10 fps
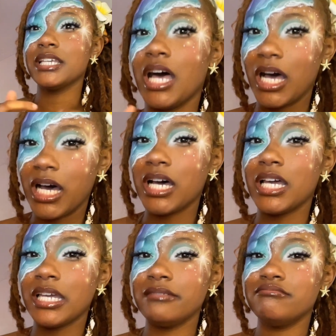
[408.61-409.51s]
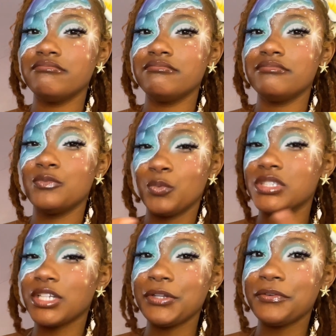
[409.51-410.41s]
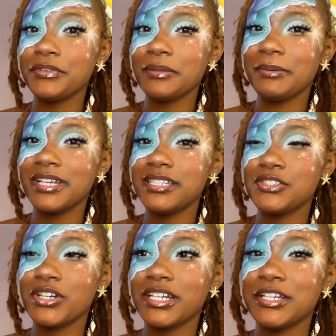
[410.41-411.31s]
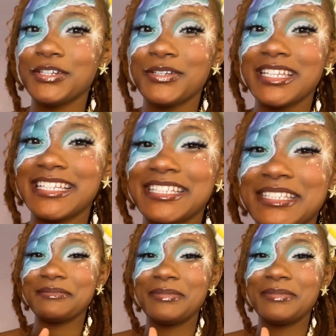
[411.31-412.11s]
I was all over the place trying to do this,